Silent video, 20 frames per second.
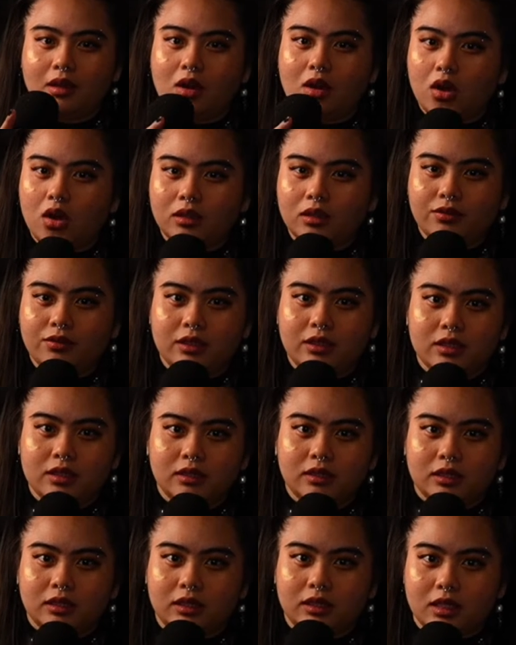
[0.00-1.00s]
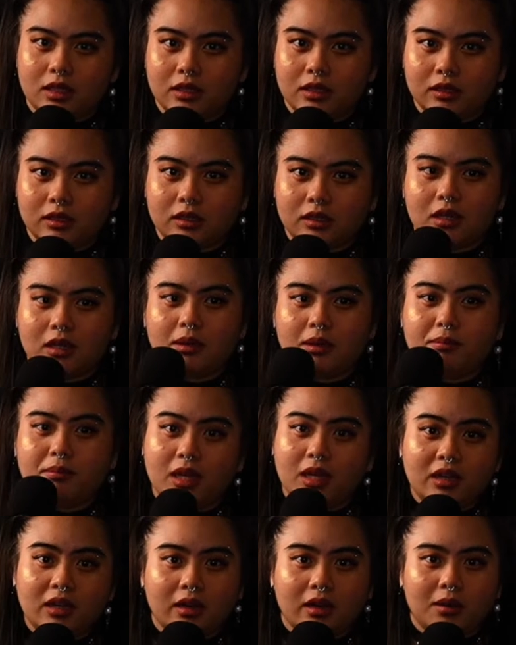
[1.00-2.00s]
All of these things
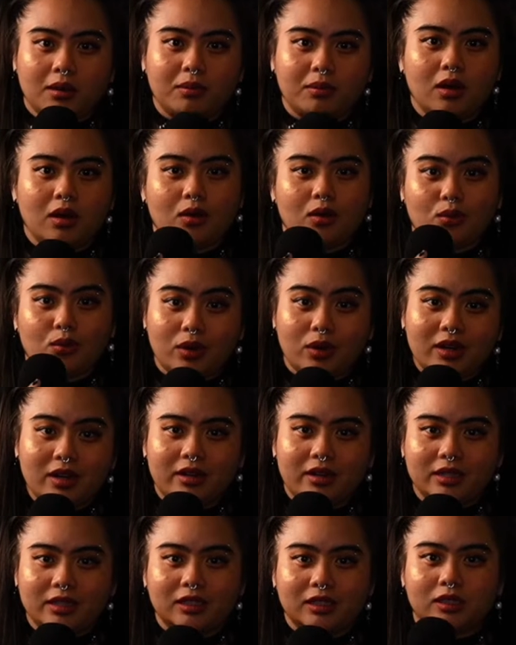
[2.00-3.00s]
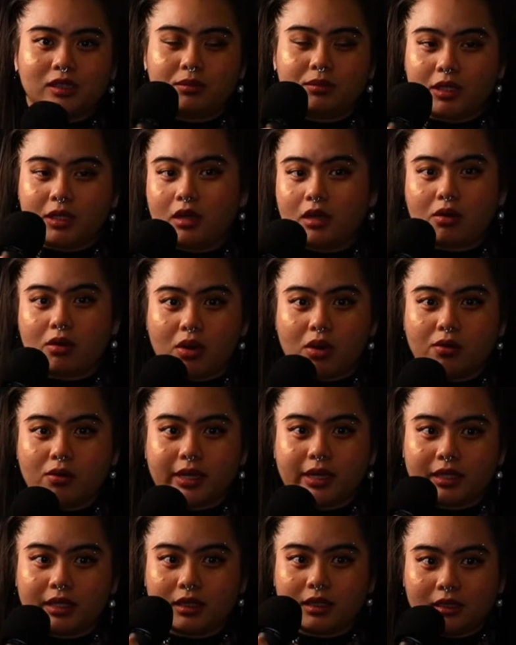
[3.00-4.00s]
make up what it is to be
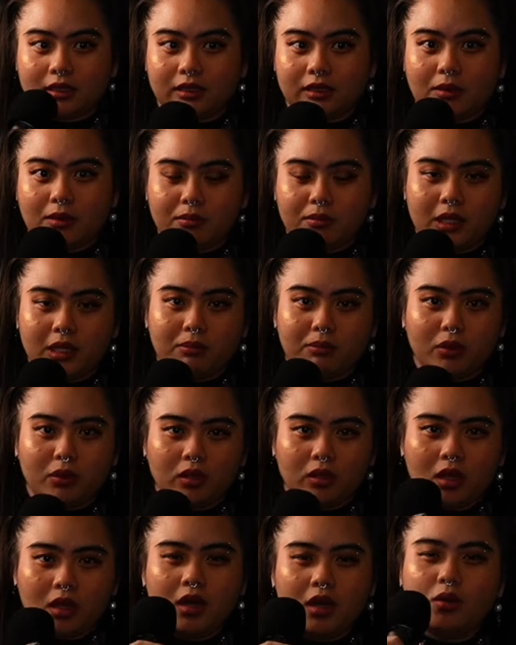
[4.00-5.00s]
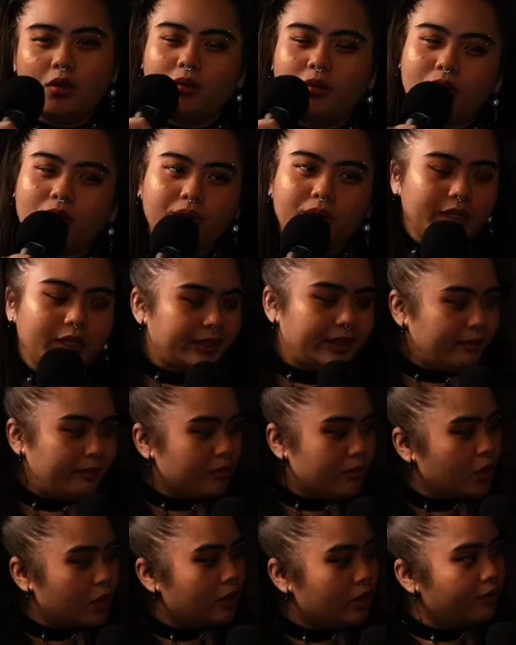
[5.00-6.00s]
heroic to some people, what really
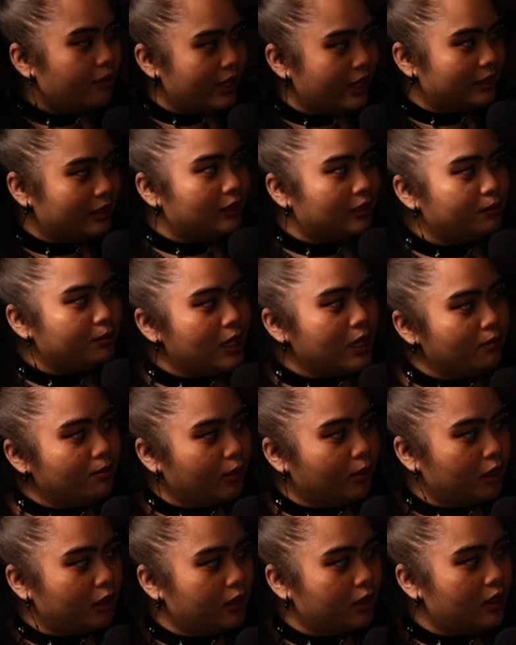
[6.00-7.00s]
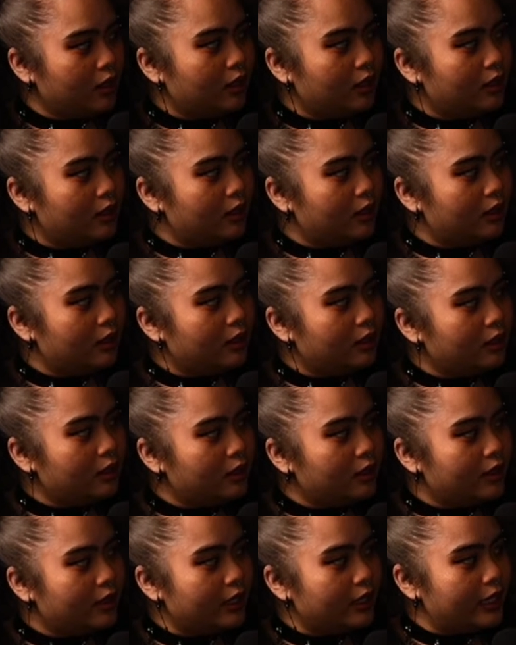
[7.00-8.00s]
motivates people
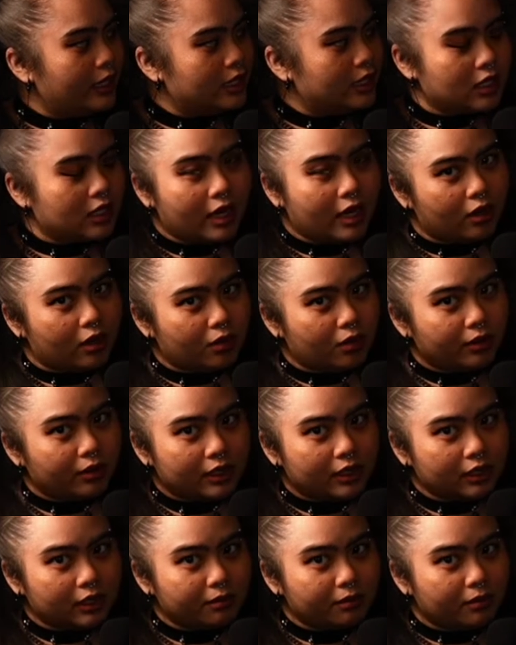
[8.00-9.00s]
into heroism.